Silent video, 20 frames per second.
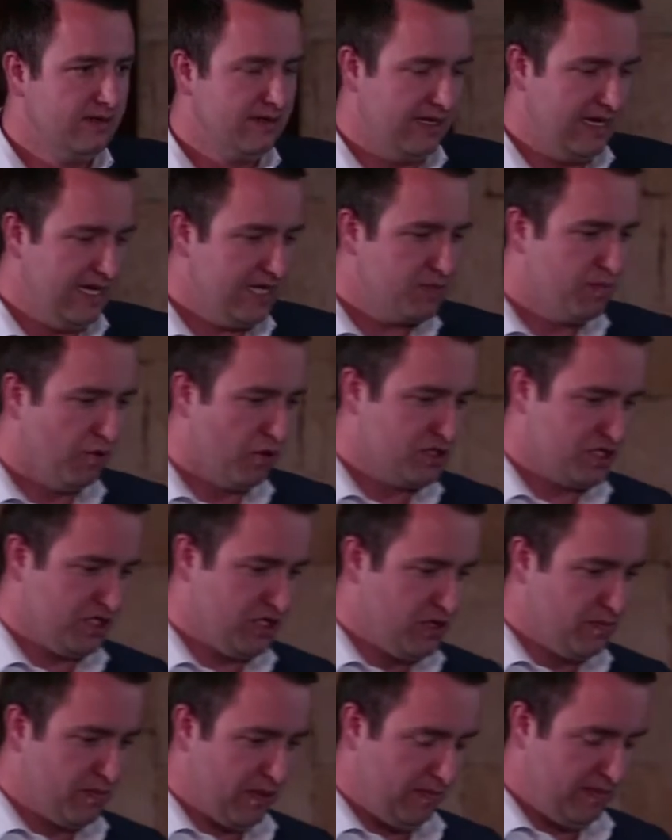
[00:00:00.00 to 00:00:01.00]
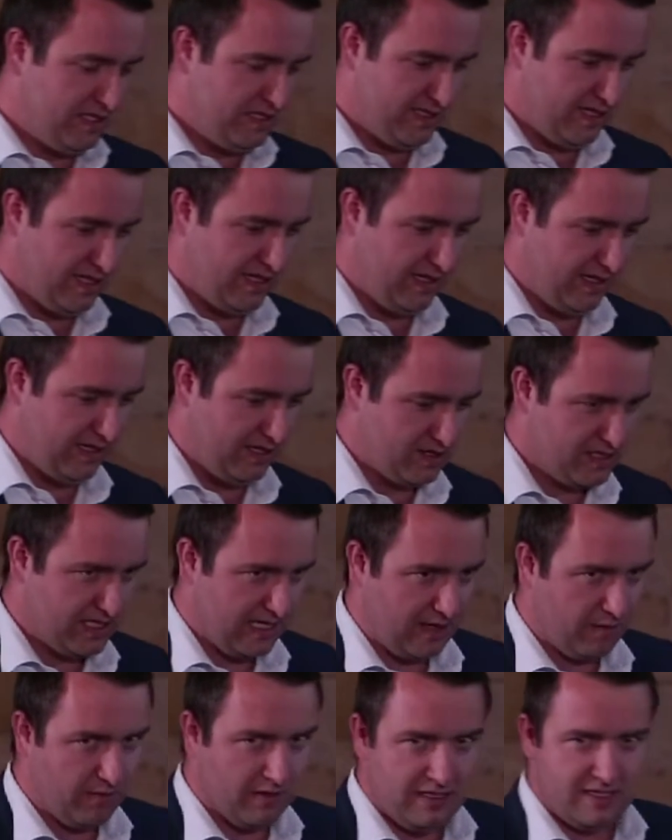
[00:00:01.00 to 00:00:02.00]
The next portion, you're probably sitting there and you're
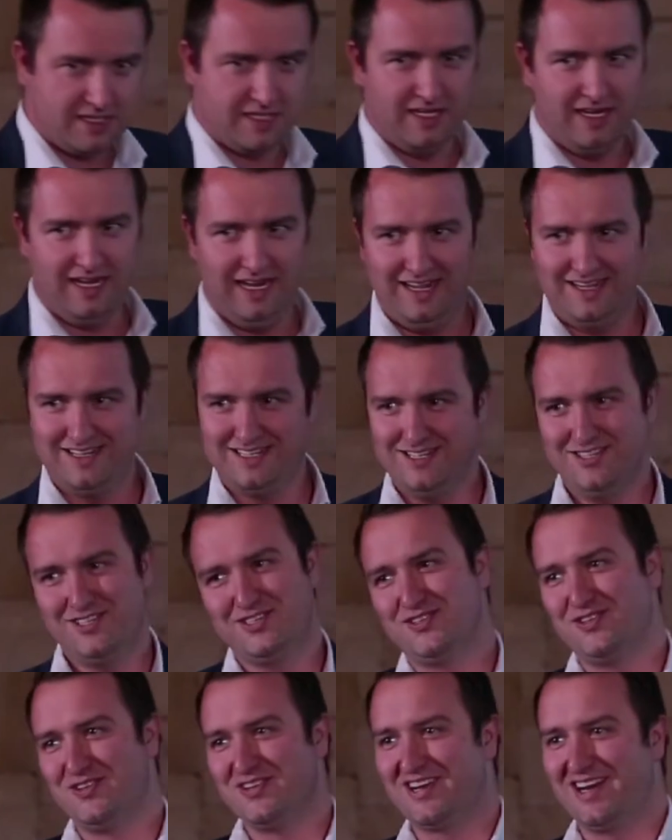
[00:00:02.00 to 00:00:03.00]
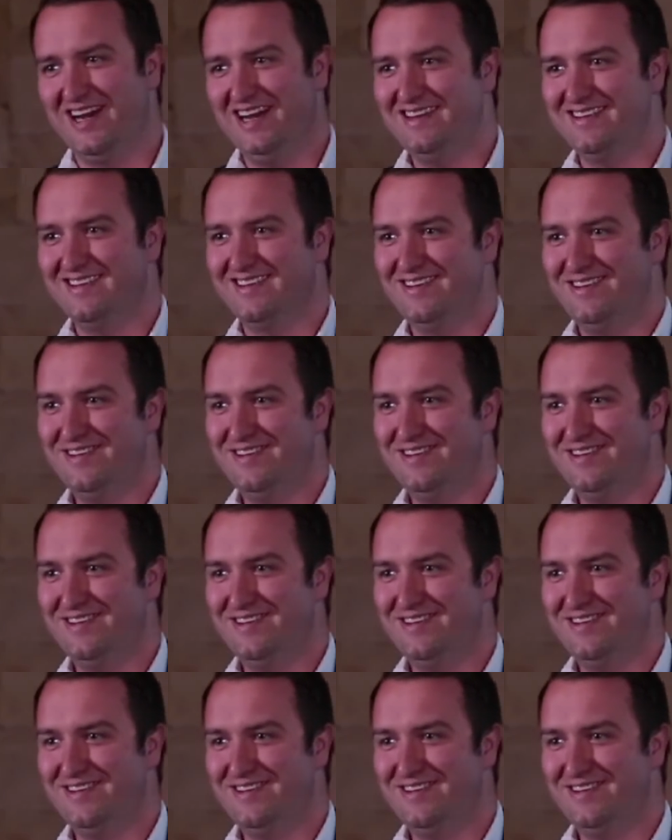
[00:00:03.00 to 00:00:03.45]
saying, well, listen, Alex, this is all great.